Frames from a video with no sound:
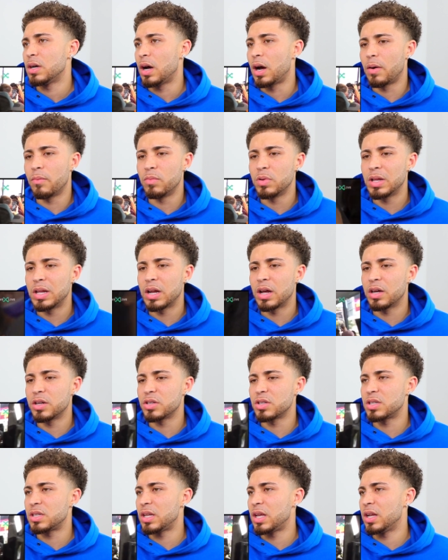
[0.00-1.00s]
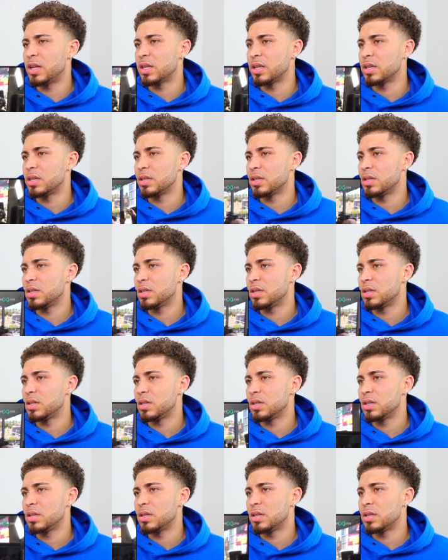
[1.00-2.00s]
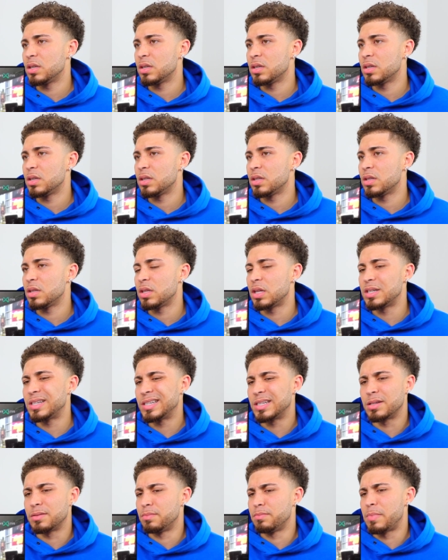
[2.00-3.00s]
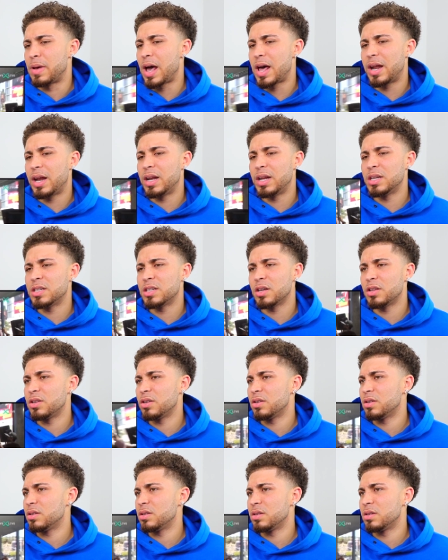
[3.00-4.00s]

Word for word: I'm really not understanding it. They just mad at each other.